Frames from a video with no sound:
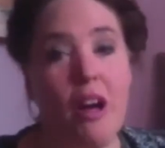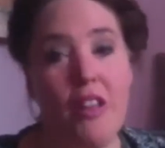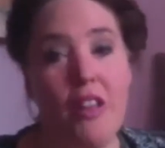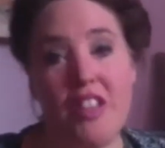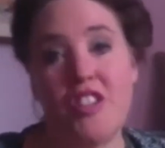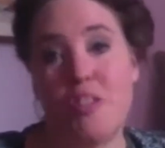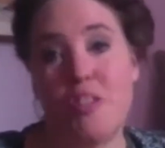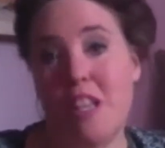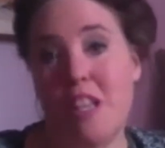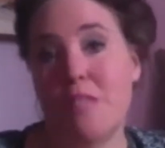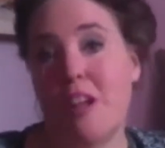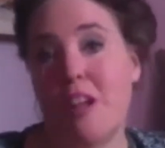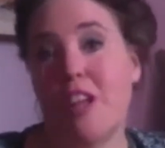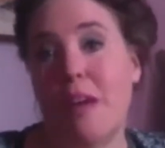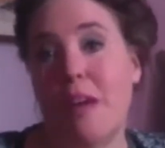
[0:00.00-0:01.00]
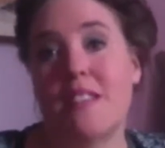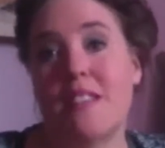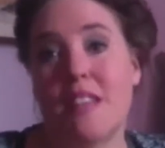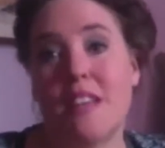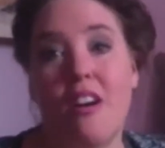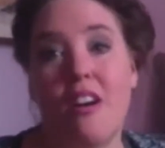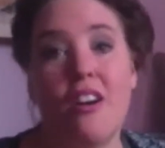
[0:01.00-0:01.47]
she meets Malcolm X
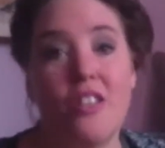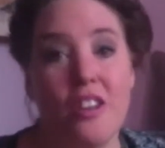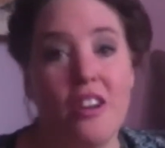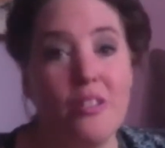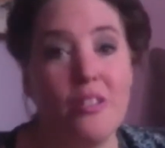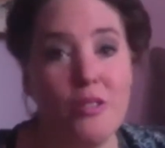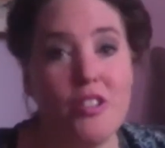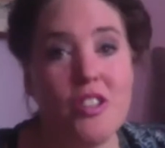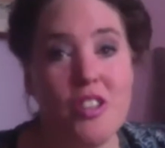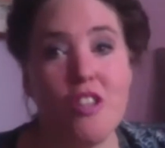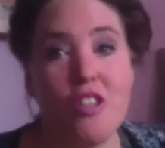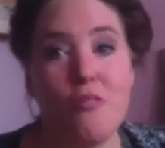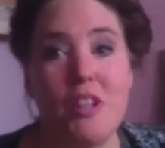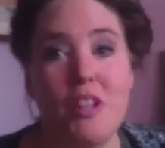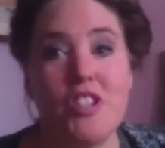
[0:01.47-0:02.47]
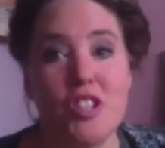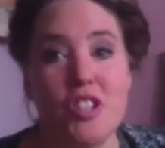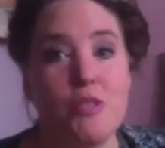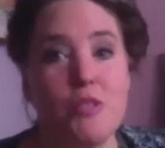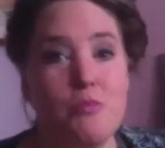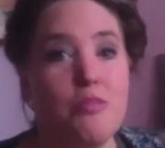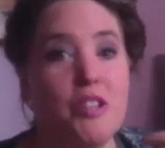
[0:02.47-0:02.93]
in Ghana, which I think you
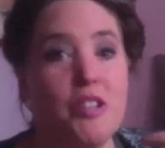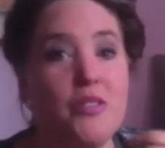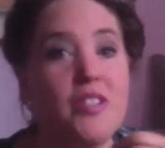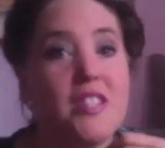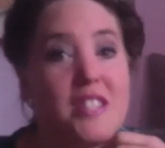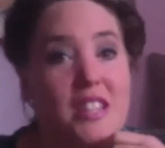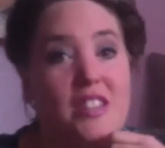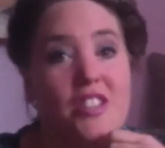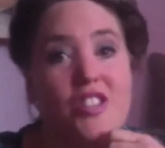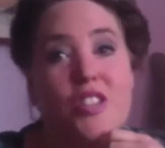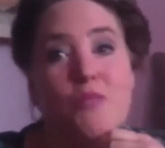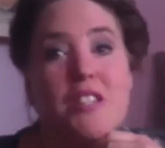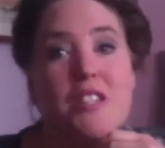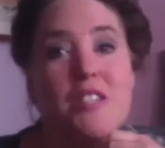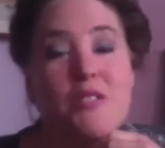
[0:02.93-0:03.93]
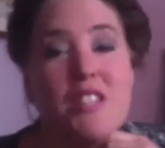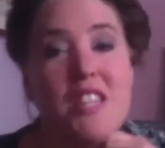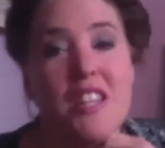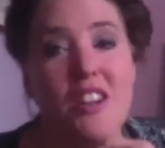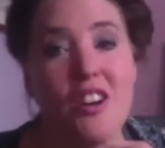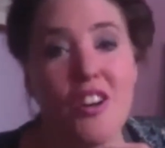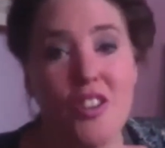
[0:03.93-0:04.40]
mentioned previously that she'd been, it was in
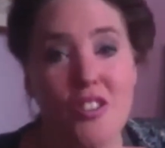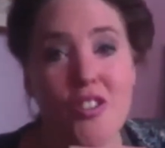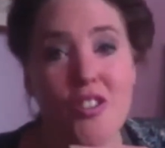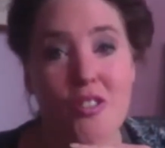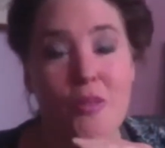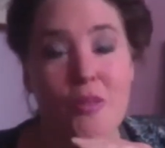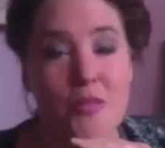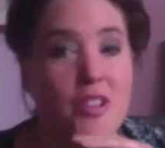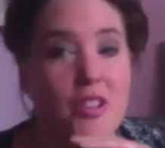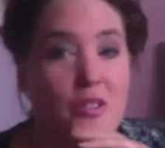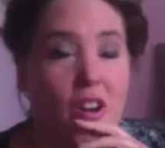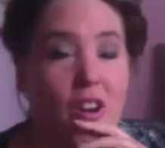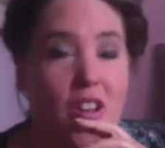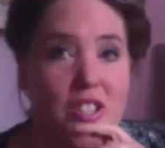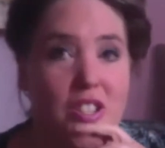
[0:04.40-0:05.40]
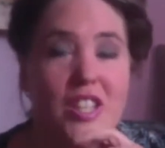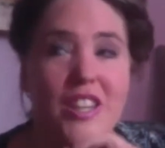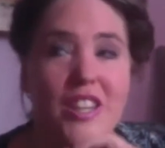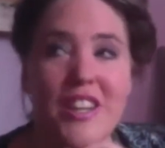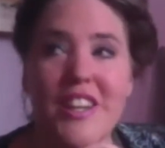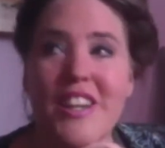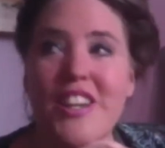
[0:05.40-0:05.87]
Ghana, and you're absolutely right.
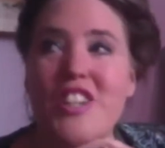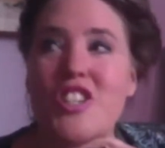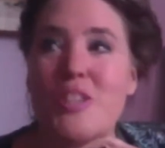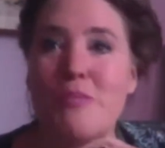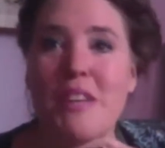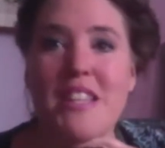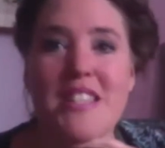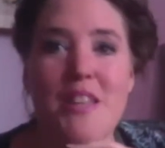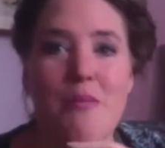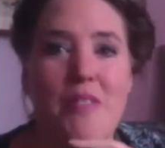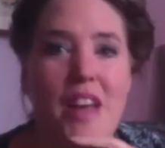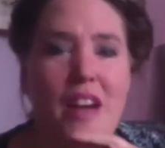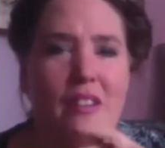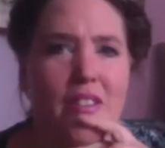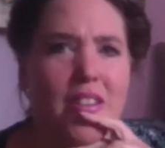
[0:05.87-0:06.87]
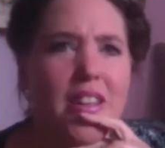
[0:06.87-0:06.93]
She meets him there, and